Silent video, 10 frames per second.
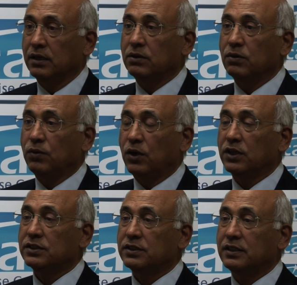to
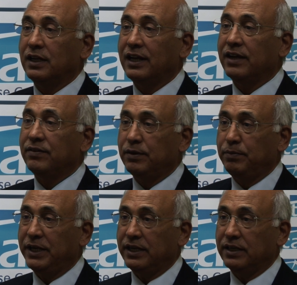watch the live
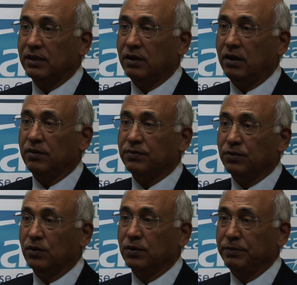debate of
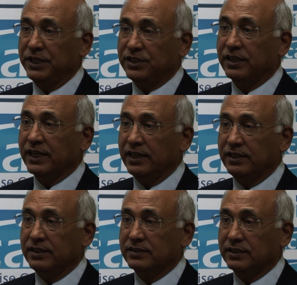four major
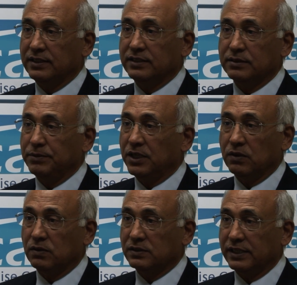candidates in this
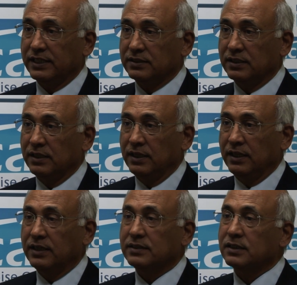mayoral race
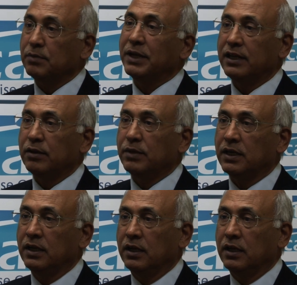is commendable.